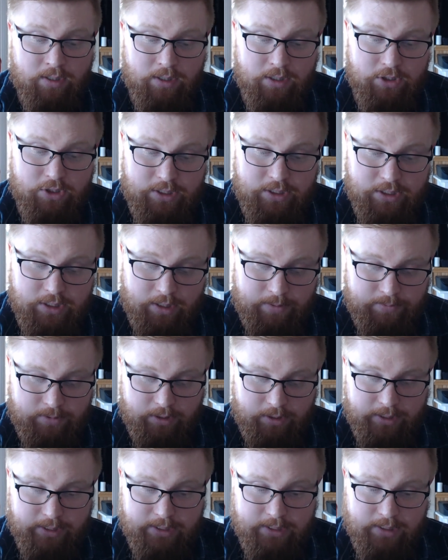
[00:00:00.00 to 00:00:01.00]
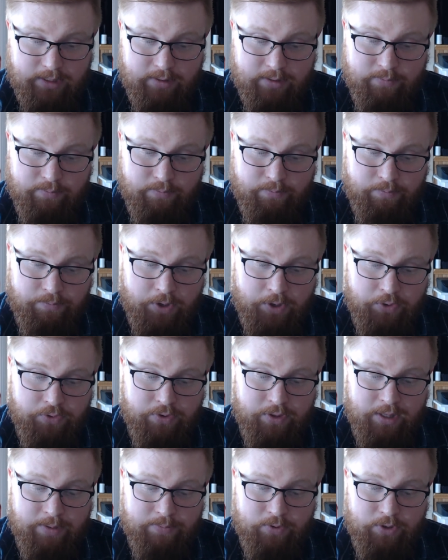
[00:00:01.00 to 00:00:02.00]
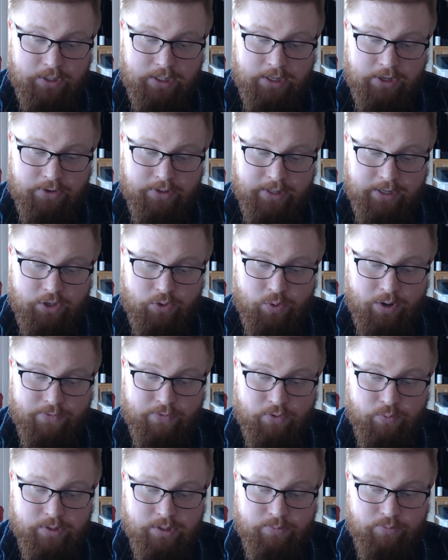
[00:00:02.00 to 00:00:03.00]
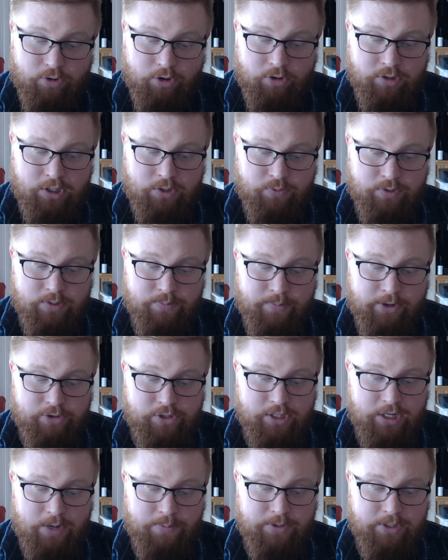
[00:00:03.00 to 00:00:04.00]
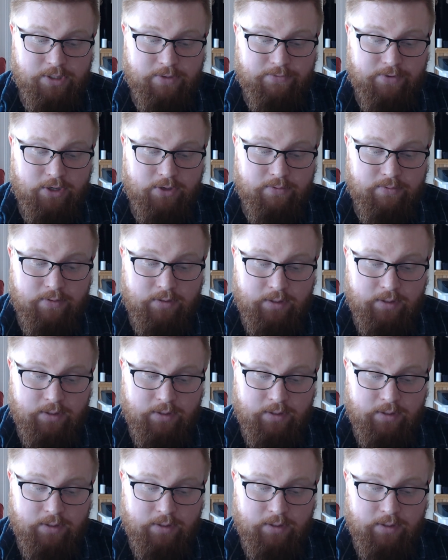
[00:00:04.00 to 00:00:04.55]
She stopped to listen. Both of them could hear that whoever was approaching was about to come into view.